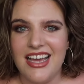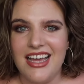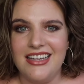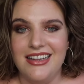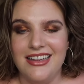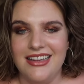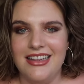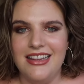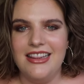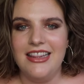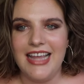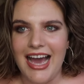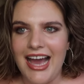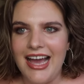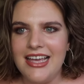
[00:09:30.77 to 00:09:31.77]
And
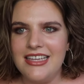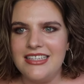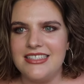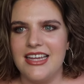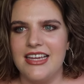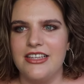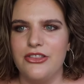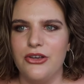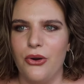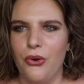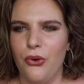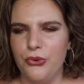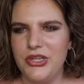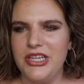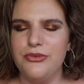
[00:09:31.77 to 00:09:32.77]
that is like the
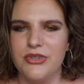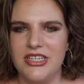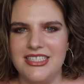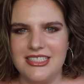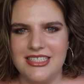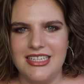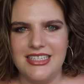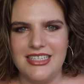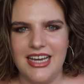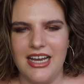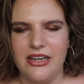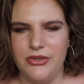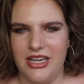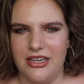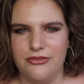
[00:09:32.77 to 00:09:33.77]
only reason
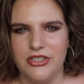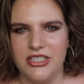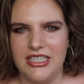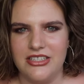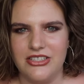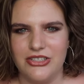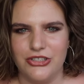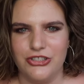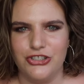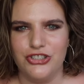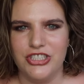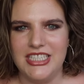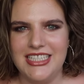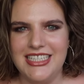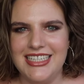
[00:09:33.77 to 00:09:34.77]
I would ever get
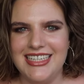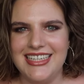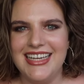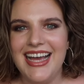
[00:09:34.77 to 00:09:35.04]
surgery